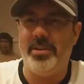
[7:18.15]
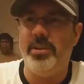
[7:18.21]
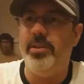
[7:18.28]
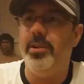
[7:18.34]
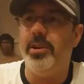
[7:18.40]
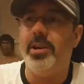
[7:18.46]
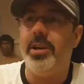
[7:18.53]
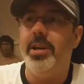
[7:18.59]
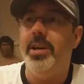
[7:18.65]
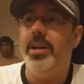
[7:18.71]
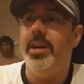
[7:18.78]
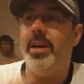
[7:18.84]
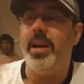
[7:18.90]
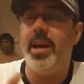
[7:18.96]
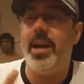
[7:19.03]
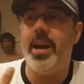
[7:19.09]
Look,
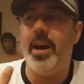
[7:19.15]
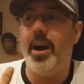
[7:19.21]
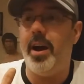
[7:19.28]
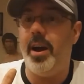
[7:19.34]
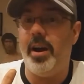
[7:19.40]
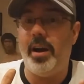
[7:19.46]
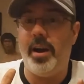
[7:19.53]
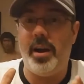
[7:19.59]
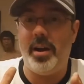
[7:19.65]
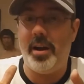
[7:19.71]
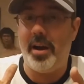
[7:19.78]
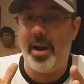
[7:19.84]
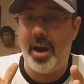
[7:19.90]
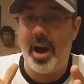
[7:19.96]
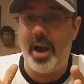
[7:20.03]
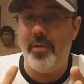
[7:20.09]

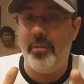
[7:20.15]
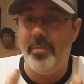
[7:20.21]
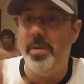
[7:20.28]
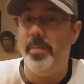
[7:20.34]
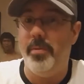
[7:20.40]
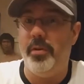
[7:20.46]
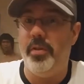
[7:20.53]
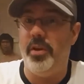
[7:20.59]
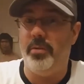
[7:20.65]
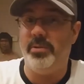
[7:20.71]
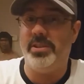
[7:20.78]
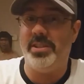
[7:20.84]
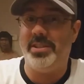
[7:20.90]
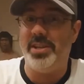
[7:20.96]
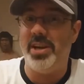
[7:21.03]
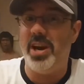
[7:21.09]
I remember there was a
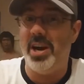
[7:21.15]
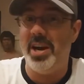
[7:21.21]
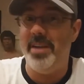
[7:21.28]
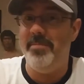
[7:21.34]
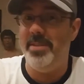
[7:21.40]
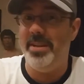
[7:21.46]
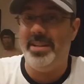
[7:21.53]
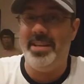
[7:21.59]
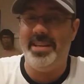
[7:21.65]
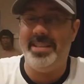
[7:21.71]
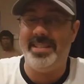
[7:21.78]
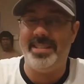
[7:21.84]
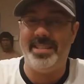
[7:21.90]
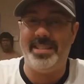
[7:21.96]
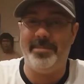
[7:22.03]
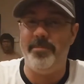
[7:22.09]
time, and
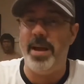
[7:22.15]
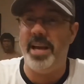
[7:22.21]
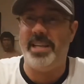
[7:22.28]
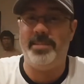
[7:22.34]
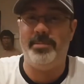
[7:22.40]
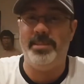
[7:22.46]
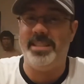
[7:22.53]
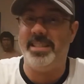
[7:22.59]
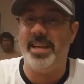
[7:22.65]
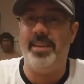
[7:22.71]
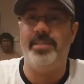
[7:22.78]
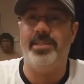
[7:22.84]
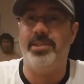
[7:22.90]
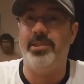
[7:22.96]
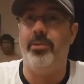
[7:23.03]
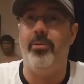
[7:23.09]
this makes me sound
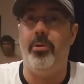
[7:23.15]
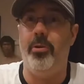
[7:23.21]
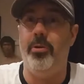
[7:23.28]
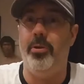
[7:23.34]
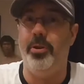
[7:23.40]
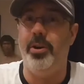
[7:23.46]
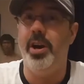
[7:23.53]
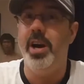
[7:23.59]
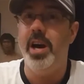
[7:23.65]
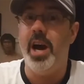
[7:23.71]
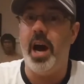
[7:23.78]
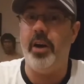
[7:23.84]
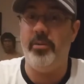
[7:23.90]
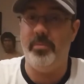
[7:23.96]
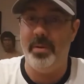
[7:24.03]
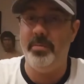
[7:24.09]
so old. I
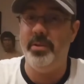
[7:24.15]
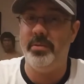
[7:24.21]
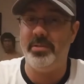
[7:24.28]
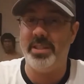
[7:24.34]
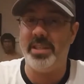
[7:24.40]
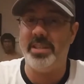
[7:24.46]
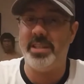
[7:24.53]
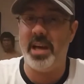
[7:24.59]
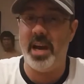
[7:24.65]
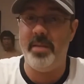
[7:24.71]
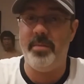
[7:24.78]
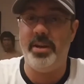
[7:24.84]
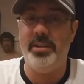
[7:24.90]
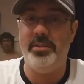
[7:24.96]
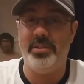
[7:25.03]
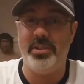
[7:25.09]
remember there was a time I
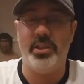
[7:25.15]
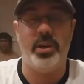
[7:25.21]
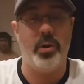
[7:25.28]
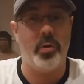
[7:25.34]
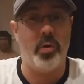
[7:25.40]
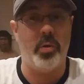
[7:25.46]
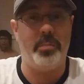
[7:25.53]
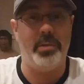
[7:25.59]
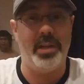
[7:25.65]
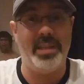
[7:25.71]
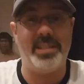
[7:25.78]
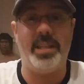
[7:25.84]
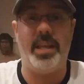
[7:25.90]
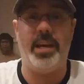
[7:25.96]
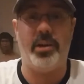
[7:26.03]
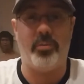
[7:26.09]
used to go to a place
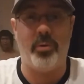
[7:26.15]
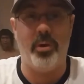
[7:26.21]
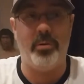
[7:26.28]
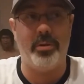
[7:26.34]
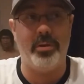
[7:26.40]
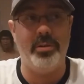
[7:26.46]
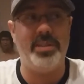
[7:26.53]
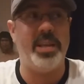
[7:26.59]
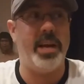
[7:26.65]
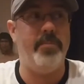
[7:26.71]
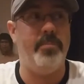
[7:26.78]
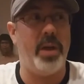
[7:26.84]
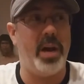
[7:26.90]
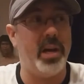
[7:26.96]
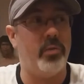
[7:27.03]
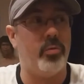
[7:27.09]
like Kroger's and
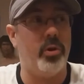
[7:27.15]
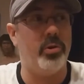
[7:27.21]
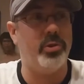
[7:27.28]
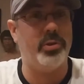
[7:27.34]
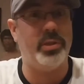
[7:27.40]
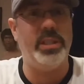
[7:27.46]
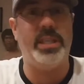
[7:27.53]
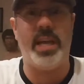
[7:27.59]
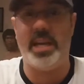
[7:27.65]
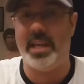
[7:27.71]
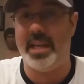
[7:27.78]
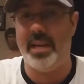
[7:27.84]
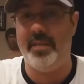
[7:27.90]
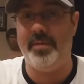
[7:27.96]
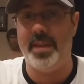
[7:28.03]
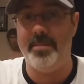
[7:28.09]
buy groceries and
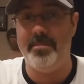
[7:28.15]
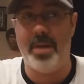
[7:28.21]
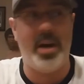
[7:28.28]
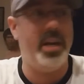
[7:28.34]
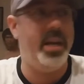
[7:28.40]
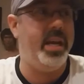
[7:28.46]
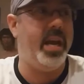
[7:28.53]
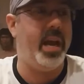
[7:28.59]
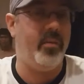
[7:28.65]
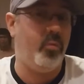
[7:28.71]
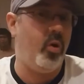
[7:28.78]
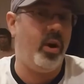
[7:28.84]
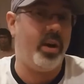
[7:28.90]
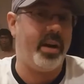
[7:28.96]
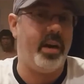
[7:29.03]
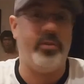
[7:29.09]
give them money and
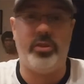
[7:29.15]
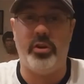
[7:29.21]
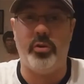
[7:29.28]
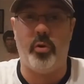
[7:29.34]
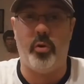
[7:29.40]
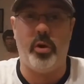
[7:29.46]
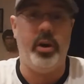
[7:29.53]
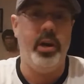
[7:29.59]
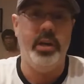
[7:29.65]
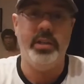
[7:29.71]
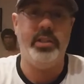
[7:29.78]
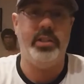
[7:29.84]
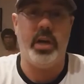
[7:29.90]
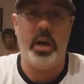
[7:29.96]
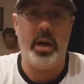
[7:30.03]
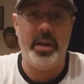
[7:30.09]
walk out the door.
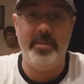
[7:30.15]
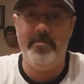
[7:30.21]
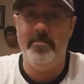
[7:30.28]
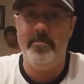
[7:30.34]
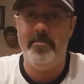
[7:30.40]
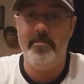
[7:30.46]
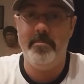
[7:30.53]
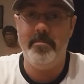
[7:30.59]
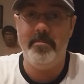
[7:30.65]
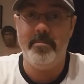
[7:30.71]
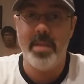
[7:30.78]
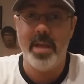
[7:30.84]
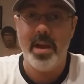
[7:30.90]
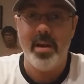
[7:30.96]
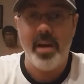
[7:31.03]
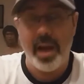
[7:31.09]
Done.
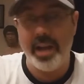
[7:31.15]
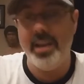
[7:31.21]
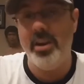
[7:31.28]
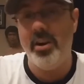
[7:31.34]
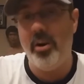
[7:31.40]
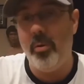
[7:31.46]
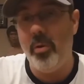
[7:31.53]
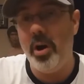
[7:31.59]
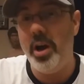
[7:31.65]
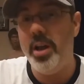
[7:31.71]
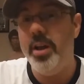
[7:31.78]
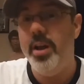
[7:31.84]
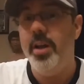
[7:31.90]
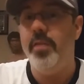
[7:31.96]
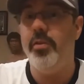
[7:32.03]
And you know what?